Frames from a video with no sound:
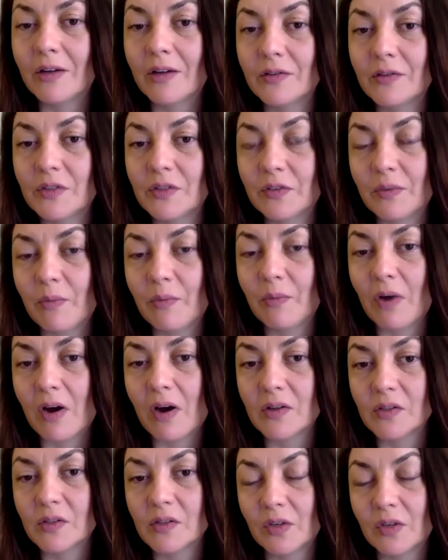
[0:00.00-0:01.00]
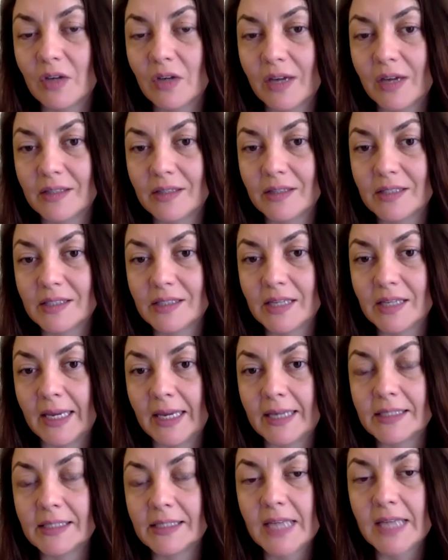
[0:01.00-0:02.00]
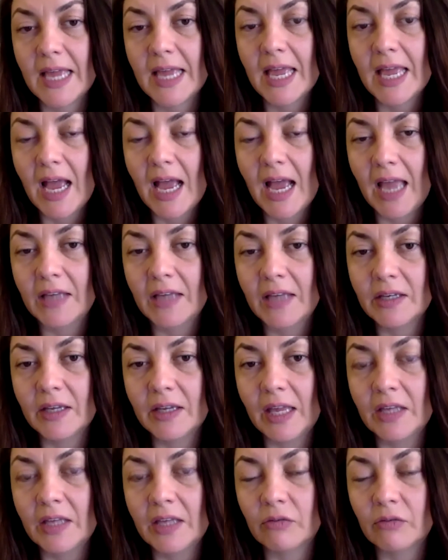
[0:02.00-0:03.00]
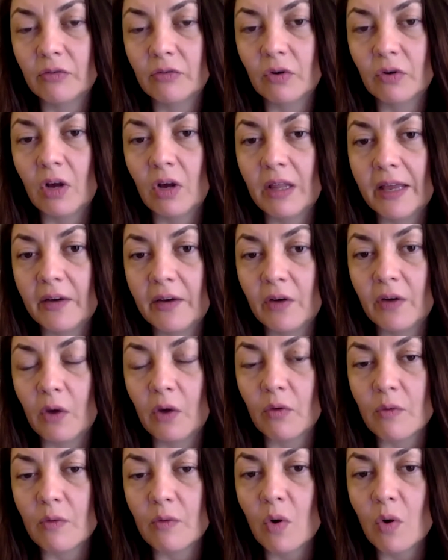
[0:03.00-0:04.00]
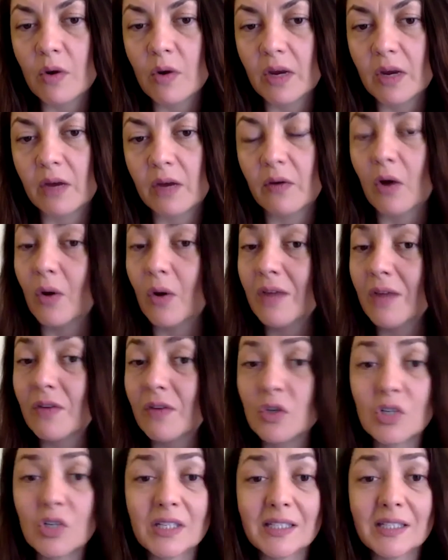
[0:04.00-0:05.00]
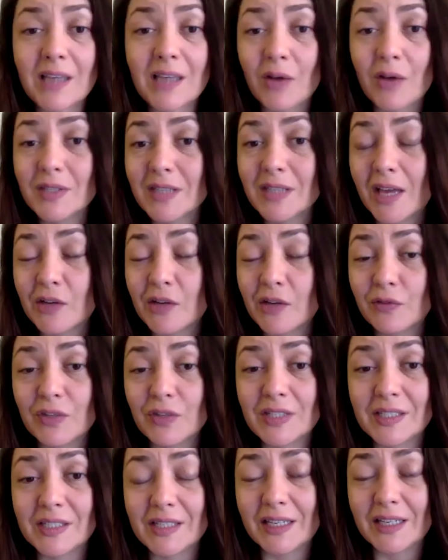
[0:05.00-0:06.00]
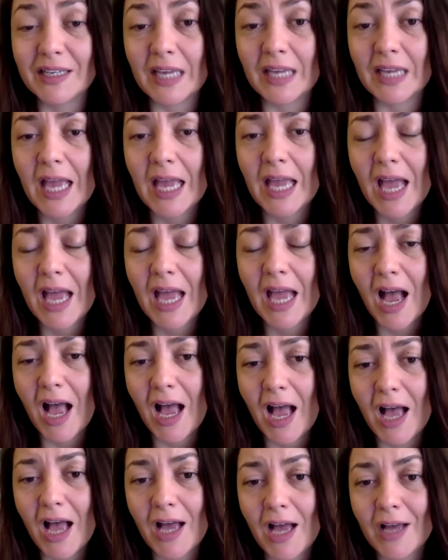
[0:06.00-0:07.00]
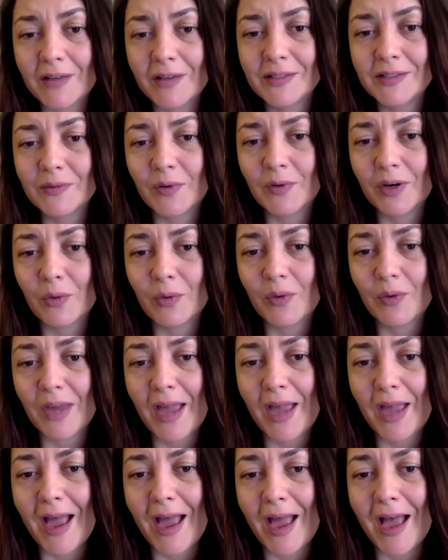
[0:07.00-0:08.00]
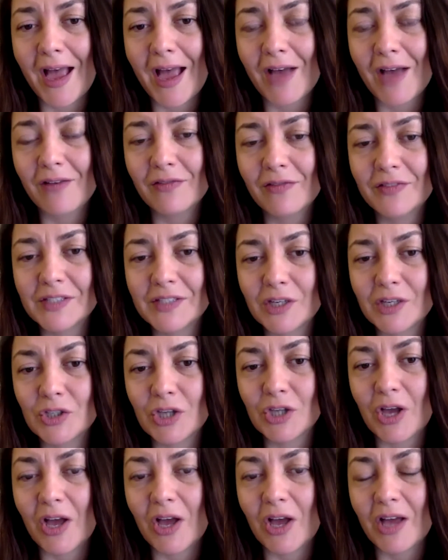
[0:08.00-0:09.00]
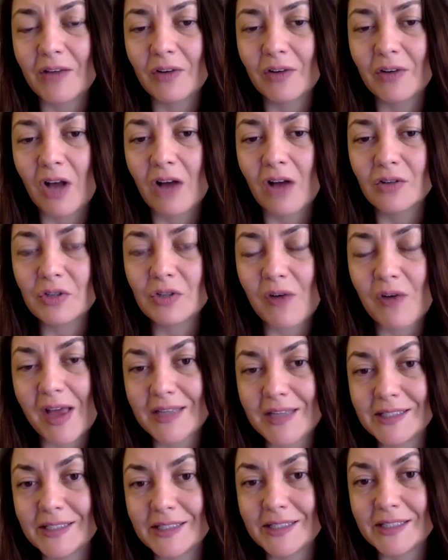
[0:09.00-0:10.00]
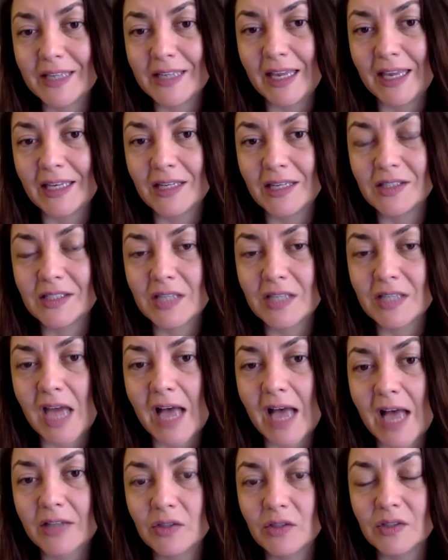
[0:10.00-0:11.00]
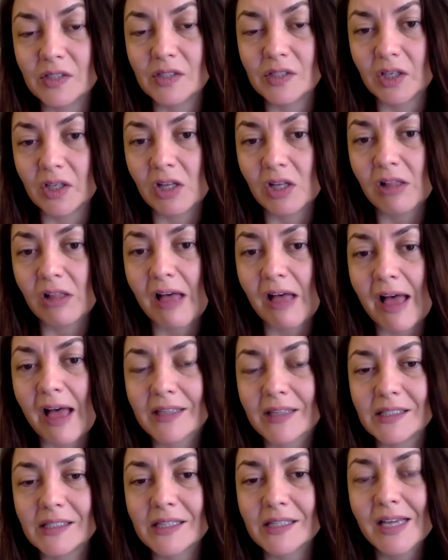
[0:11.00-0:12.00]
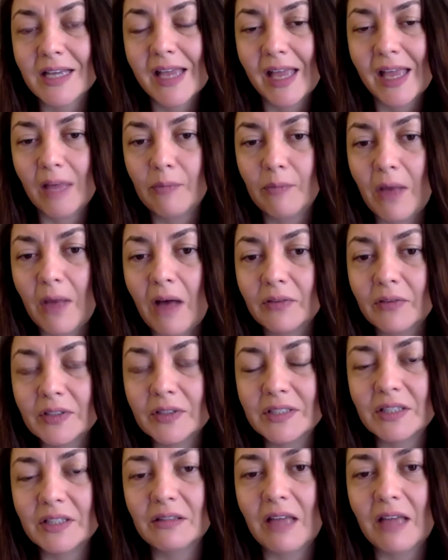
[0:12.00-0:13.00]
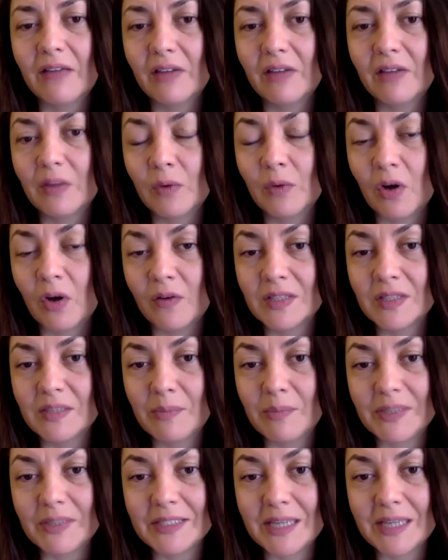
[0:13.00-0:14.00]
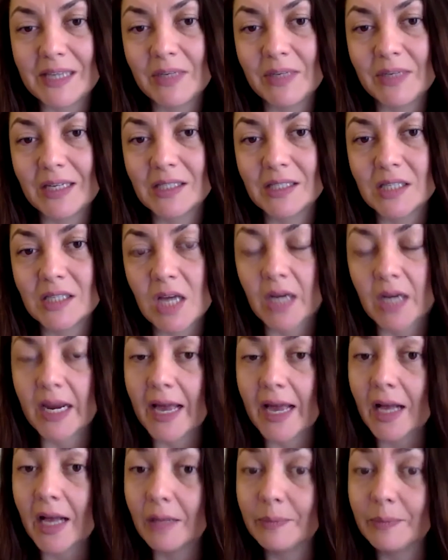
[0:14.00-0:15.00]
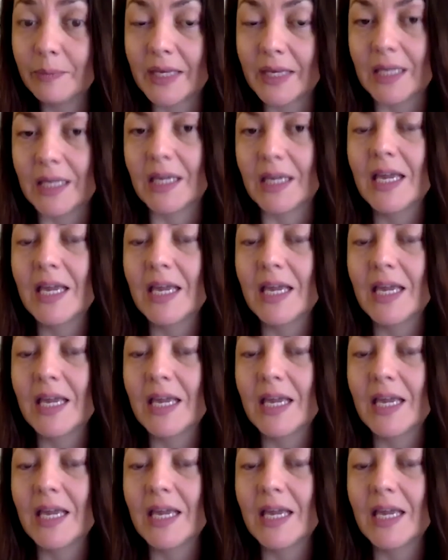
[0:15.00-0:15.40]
different parts of the United States, in the rural area, remote area, or even just outside of the city, where we have such a contrast in the status and class and poverty level. And when obviously pandemic is not helping,